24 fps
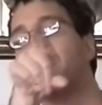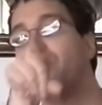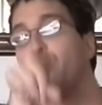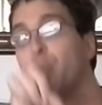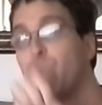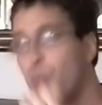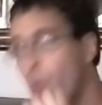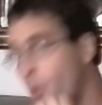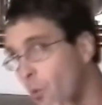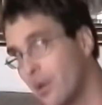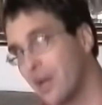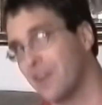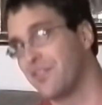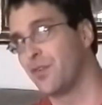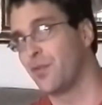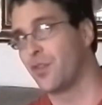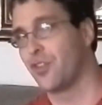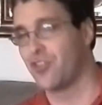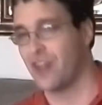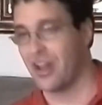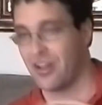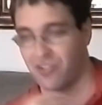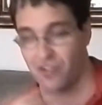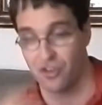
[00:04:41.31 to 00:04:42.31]
but we won't give you
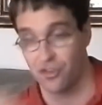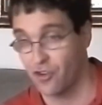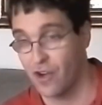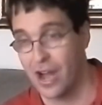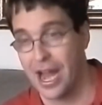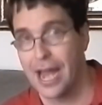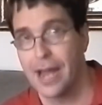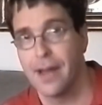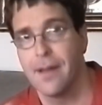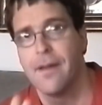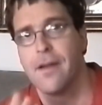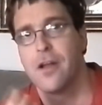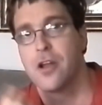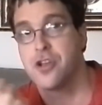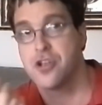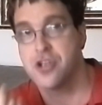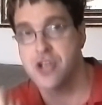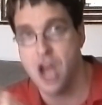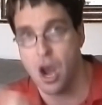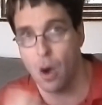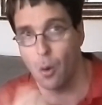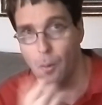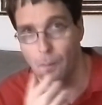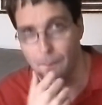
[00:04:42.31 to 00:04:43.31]
the chance to try.
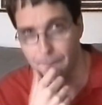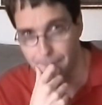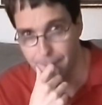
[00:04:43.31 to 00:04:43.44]
No.